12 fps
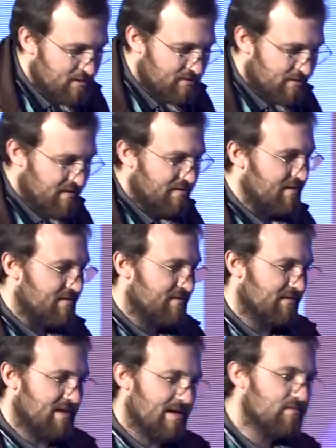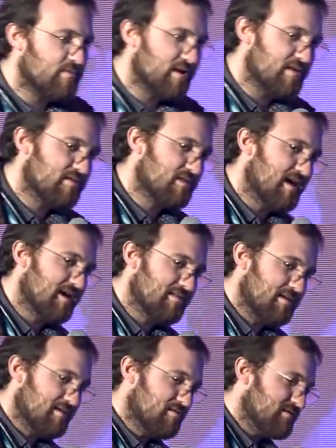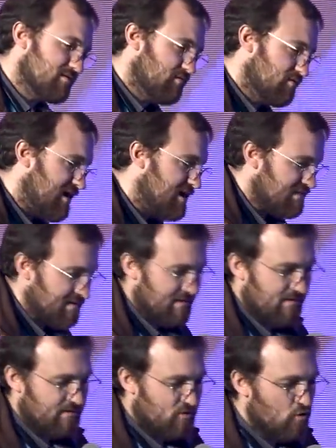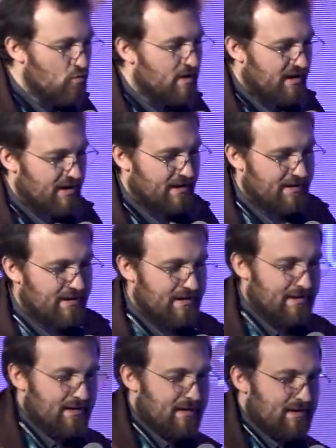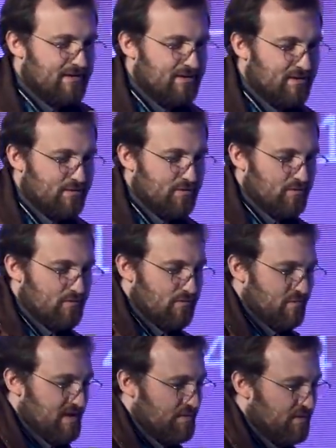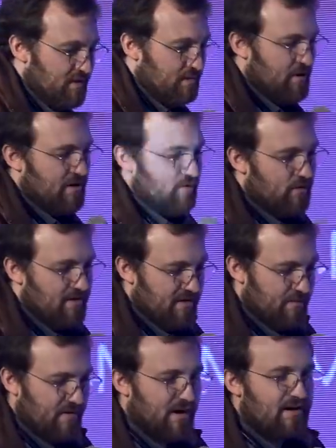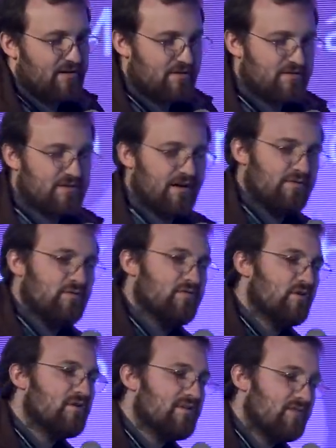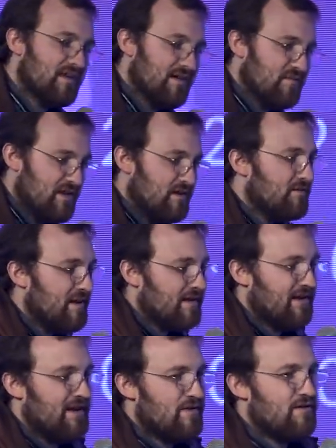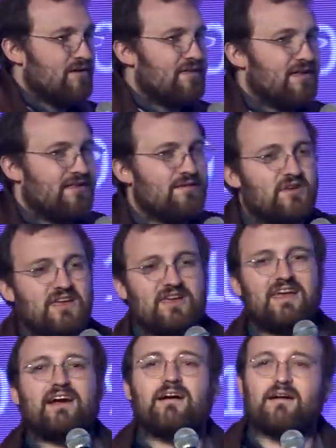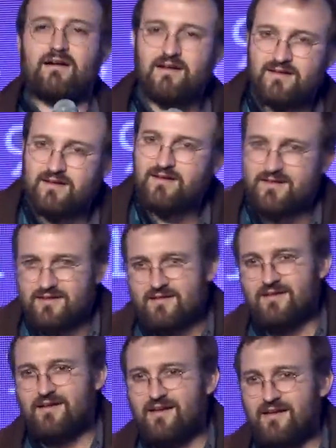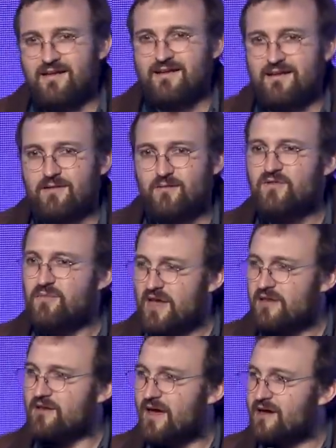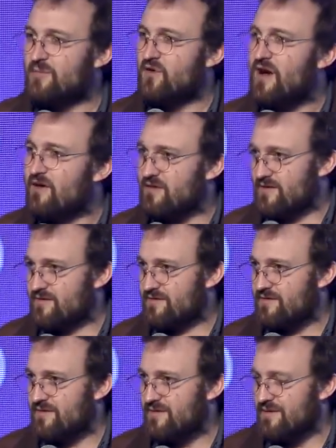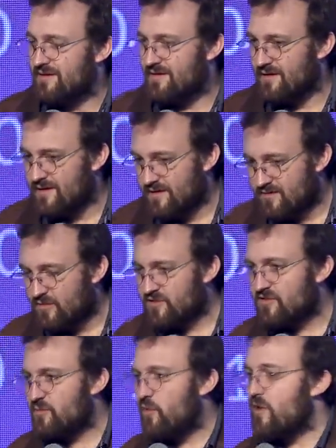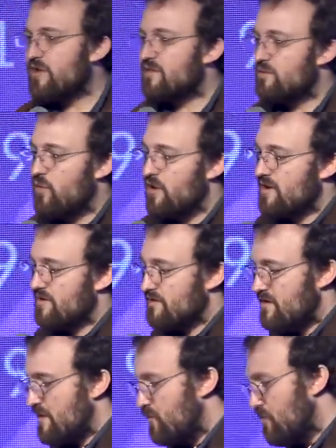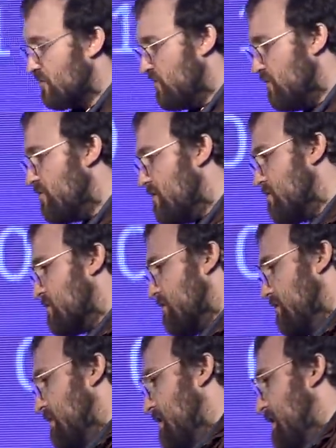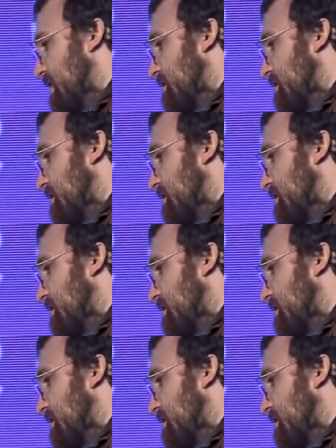you seriously, everybody saying that you're just crazy, you're nobody, to people in Mongolia buying your stuff who don't even have an internet connection and they live in a garret. We've made a lot of progress. So, what's the point? The point is that we're too used to looking